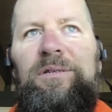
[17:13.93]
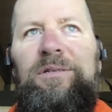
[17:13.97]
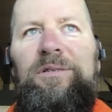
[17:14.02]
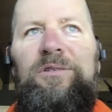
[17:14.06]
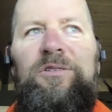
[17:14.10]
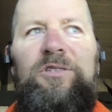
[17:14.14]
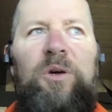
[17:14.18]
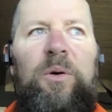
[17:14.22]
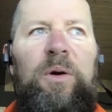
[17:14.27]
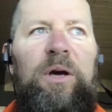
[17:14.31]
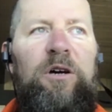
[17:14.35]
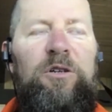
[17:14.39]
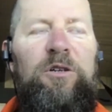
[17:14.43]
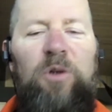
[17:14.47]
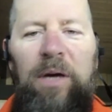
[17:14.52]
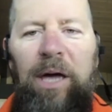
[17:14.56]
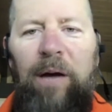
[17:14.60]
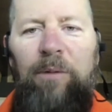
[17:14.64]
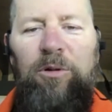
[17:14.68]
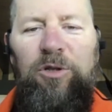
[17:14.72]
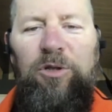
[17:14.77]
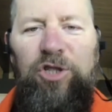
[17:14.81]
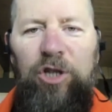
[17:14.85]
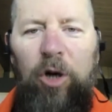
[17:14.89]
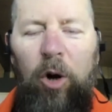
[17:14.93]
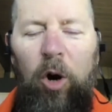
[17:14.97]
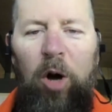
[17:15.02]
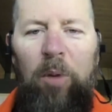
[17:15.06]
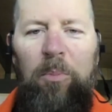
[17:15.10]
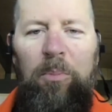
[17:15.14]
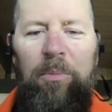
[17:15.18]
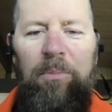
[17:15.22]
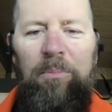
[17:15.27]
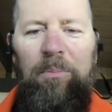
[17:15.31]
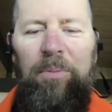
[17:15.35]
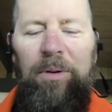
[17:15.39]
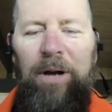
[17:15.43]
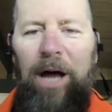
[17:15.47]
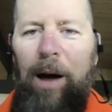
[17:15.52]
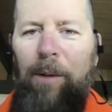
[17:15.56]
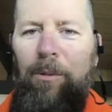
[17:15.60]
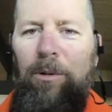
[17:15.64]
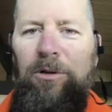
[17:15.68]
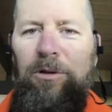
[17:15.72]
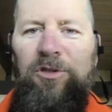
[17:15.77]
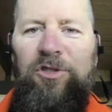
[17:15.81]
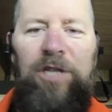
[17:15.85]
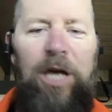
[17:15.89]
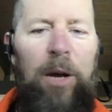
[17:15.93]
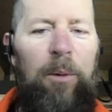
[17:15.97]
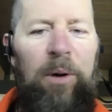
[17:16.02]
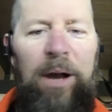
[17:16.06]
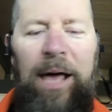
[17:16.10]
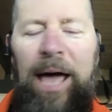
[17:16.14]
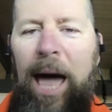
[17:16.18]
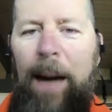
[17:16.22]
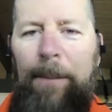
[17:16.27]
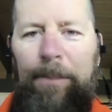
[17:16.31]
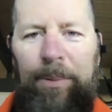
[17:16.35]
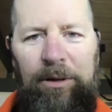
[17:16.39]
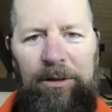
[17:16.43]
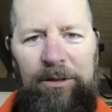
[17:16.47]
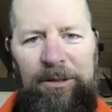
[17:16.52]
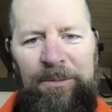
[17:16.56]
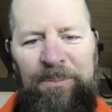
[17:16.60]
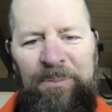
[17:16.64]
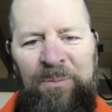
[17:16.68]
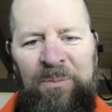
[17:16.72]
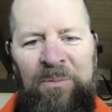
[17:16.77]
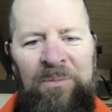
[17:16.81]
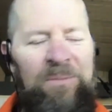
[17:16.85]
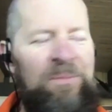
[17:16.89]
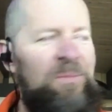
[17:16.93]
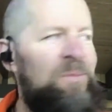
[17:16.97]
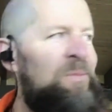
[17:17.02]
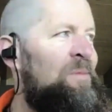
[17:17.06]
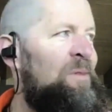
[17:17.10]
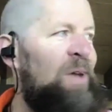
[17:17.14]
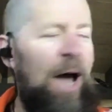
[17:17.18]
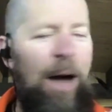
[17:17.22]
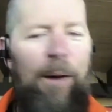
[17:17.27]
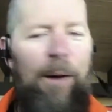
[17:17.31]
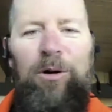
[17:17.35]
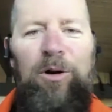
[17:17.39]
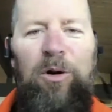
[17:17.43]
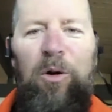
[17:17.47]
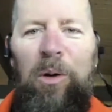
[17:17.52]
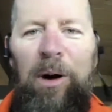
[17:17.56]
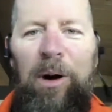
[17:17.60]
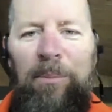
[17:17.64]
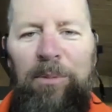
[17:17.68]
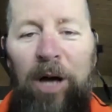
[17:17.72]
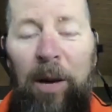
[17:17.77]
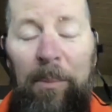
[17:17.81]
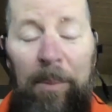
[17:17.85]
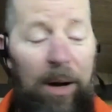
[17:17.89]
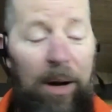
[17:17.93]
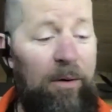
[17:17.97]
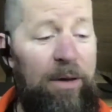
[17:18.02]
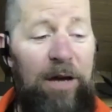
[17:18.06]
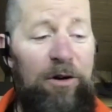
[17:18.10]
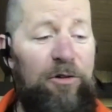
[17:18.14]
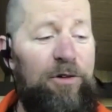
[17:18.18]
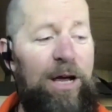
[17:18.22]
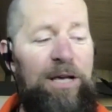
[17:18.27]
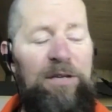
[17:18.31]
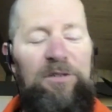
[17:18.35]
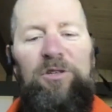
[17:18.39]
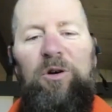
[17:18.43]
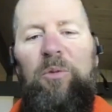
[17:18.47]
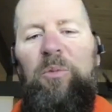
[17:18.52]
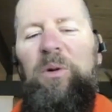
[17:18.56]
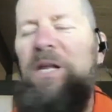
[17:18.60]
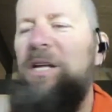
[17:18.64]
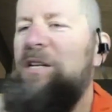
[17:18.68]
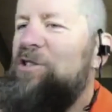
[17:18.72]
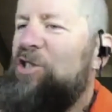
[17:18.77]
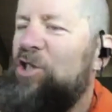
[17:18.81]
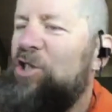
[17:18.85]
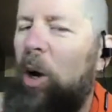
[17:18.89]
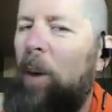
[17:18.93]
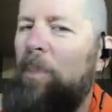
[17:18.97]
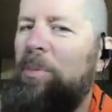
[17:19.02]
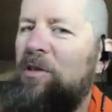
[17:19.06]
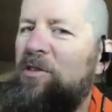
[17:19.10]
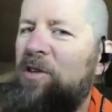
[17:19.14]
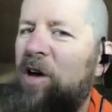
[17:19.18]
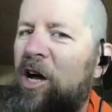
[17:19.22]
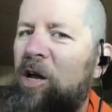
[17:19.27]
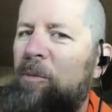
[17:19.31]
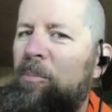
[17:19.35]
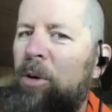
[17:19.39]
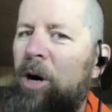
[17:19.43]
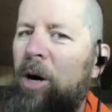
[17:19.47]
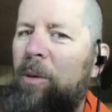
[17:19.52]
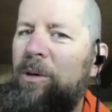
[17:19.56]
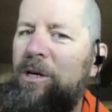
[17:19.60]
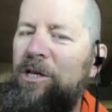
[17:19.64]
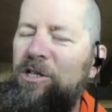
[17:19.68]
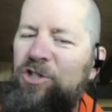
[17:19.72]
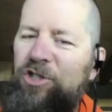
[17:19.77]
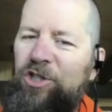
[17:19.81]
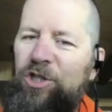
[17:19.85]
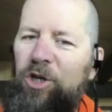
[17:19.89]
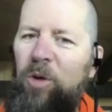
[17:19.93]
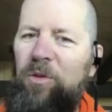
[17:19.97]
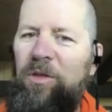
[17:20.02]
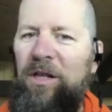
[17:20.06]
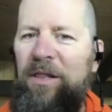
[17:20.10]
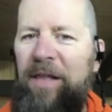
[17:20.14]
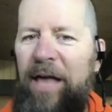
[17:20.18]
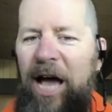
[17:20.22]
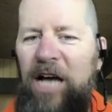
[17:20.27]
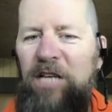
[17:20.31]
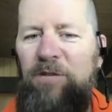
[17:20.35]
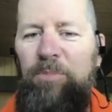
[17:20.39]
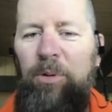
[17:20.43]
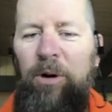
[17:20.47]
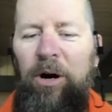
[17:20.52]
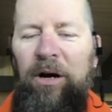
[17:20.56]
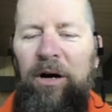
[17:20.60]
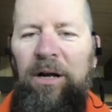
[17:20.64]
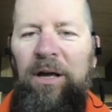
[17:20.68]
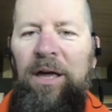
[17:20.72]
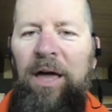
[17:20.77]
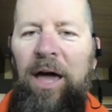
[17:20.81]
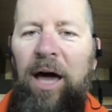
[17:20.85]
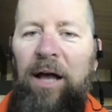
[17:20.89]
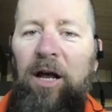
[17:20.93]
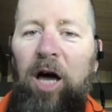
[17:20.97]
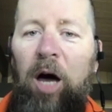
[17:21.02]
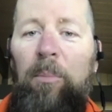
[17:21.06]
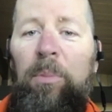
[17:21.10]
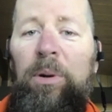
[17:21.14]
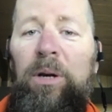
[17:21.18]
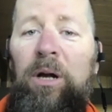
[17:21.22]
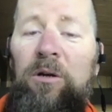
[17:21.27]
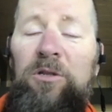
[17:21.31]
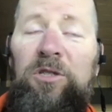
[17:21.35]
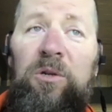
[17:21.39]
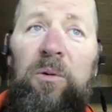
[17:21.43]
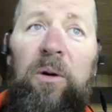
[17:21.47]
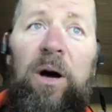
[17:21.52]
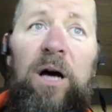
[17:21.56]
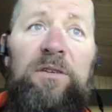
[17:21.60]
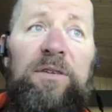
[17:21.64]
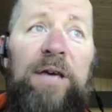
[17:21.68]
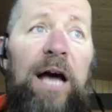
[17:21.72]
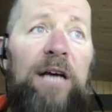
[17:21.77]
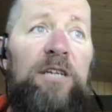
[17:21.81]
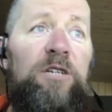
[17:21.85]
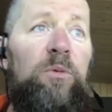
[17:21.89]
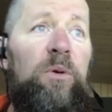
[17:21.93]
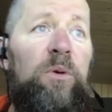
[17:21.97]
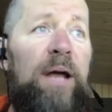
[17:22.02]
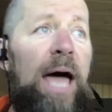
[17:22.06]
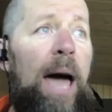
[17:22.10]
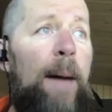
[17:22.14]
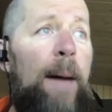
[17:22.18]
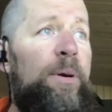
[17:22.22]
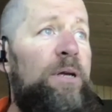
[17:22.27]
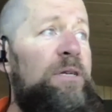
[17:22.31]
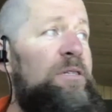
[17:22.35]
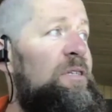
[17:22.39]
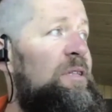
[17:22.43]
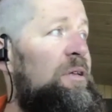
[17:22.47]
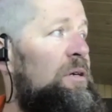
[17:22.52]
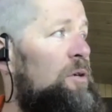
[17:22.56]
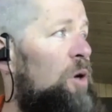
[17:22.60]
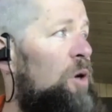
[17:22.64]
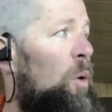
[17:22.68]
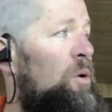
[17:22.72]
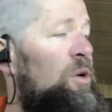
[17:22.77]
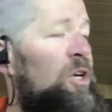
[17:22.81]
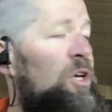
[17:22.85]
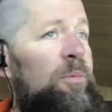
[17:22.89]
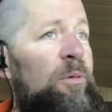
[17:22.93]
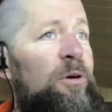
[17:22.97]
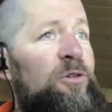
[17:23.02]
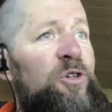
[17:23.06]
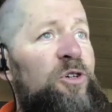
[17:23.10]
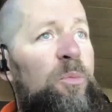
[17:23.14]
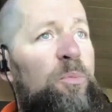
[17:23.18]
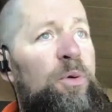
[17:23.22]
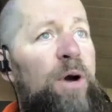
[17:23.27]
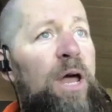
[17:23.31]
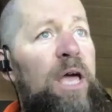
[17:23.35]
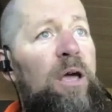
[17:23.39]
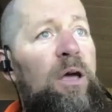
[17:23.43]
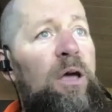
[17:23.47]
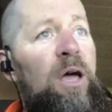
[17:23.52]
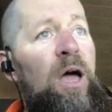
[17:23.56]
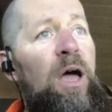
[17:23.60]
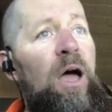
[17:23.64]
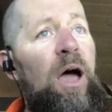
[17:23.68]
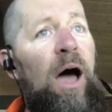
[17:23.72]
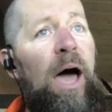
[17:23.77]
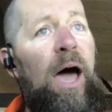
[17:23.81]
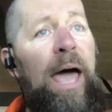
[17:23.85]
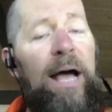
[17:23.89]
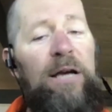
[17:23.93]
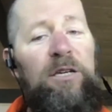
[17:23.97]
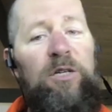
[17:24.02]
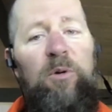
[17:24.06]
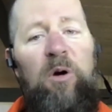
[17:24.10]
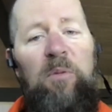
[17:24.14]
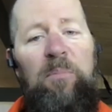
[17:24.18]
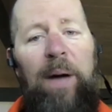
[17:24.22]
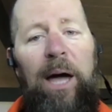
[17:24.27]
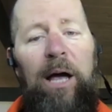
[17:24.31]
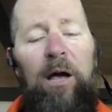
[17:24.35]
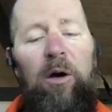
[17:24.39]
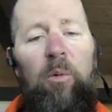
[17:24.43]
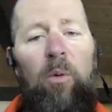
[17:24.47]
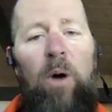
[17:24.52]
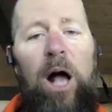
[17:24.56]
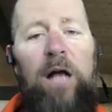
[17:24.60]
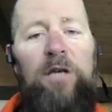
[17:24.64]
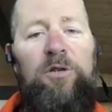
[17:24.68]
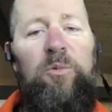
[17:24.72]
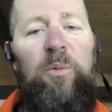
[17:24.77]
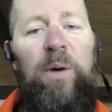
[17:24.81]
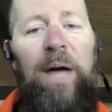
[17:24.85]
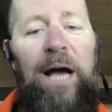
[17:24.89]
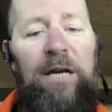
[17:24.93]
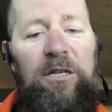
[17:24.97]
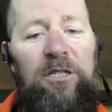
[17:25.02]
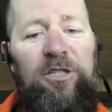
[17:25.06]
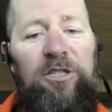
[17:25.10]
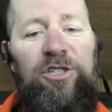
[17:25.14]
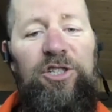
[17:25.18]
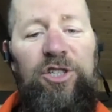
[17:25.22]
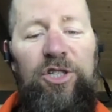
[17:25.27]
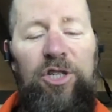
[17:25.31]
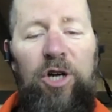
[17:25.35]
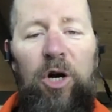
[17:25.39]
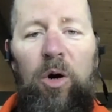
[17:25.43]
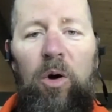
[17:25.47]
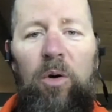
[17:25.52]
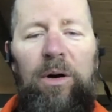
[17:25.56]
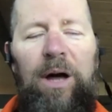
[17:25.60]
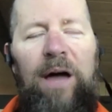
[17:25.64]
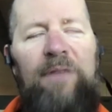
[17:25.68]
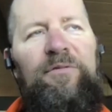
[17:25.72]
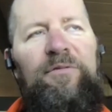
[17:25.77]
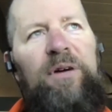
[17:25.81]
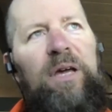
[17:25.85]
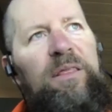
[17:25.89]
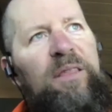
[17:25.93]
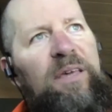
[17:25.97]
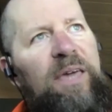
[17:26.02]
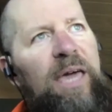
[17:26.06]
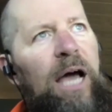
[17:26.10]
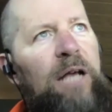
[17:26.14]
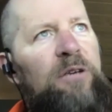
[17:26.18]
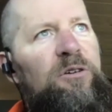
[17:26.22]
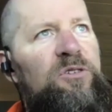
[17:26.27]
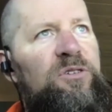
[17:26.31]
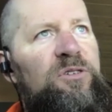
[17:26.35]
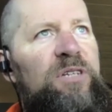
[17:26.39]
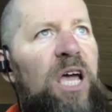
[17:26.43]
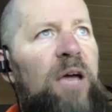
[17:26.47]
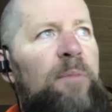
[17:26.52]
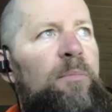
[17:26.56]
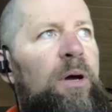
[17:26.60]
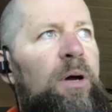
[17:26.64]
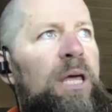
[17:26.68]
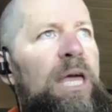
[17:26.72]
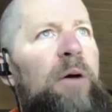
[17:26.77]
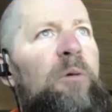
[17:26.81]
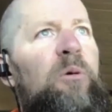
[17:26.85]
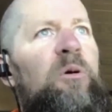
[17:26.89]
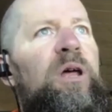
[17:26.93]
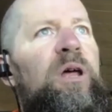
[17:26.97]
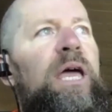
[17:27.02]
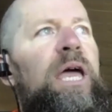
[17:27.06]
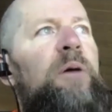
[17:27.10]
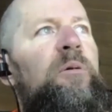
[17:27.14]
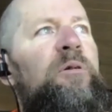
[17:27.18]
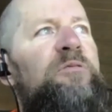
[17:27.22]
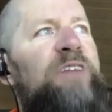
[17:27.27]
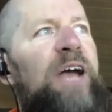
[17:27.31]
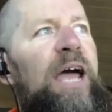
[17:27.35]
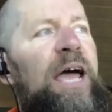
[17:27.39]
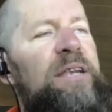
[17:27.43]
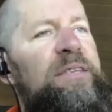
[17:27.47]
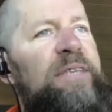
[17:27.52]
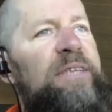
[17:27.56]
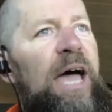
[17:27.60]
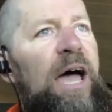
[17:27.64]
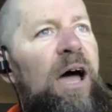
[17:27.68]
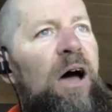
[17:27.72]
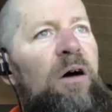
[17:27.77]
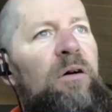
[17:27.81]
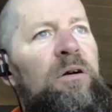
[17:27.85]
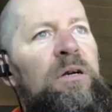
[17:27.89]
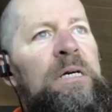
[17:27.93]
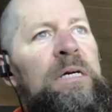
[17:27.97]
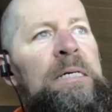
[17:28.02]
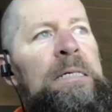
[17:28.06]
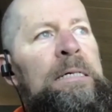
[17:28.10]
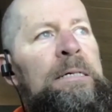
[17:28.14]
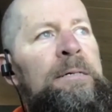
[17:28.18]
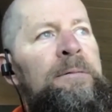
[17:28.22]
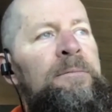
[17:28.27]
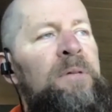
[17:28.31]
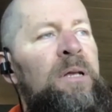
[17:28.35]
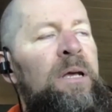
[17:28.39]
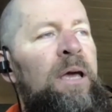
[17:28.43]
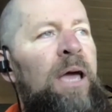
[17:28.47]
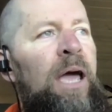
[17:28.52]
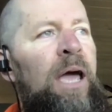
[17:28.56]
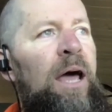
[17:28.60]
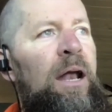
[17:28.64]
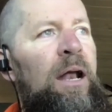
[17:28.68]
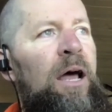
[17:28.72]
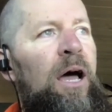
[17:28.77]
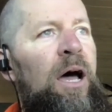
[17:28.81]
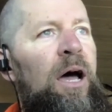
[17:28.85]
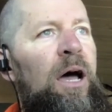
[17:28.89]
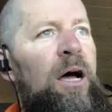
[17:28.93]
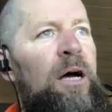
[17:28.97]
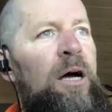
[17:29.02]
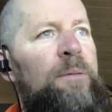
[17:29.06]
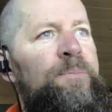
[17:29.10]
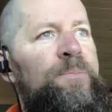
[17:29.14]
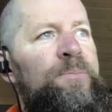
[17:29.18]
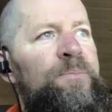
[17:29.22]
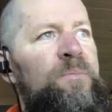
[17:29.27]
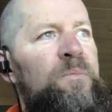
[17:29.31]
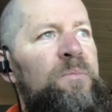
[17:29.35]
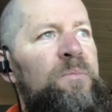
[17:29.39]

So he goes, okay, we'll show it, but I won't say what happened. I don't know what I'm talking about. Okay, great. So we didn't show up the tunnel part. We just showed the last part. And unbeknownst to us, actually what happened is going to commercial break, I actually went back and watched. We actually showed, I forget the catcher's name, but he ran down and